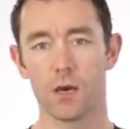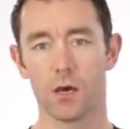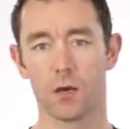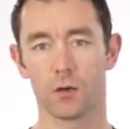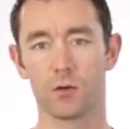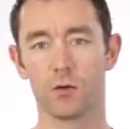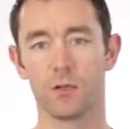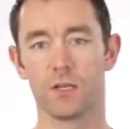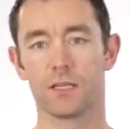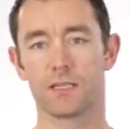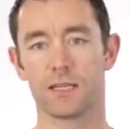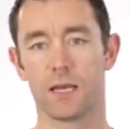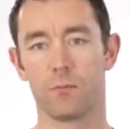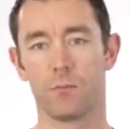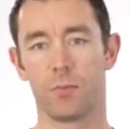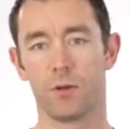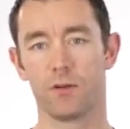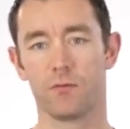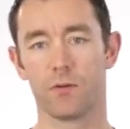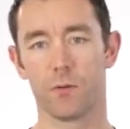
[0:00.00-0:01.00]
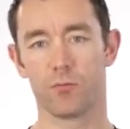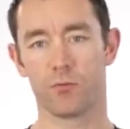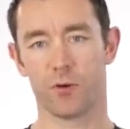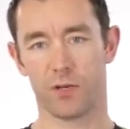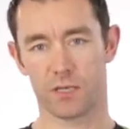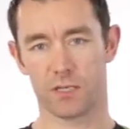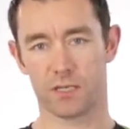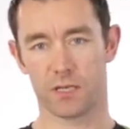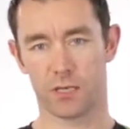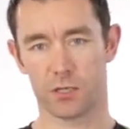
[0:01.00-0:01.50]
A good example of a
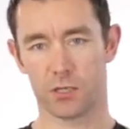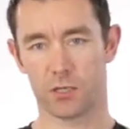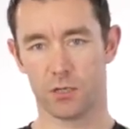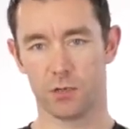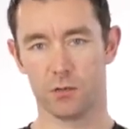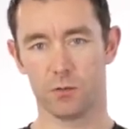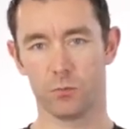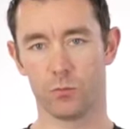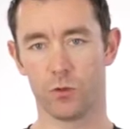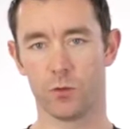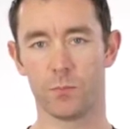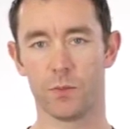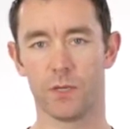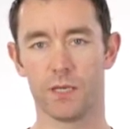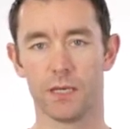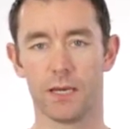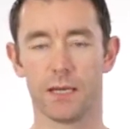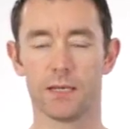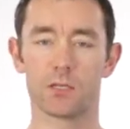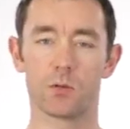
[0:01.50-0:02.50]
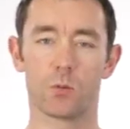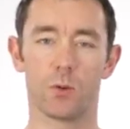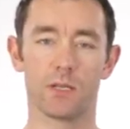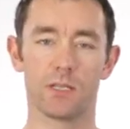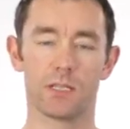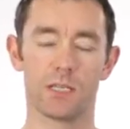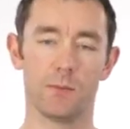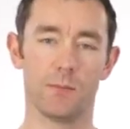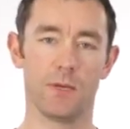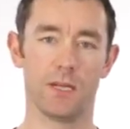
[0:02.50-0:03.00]
brick session would be a
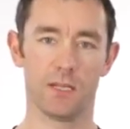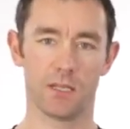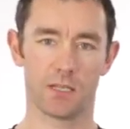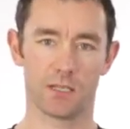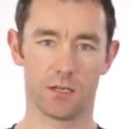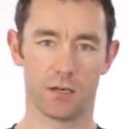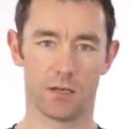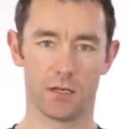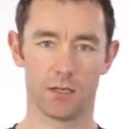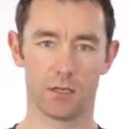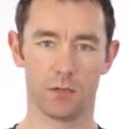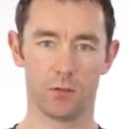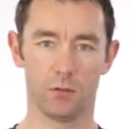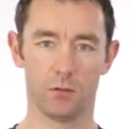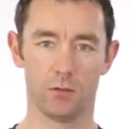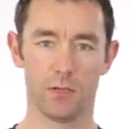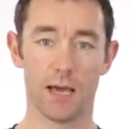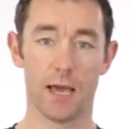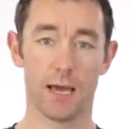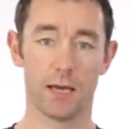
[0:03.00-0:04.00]
20 minute cycle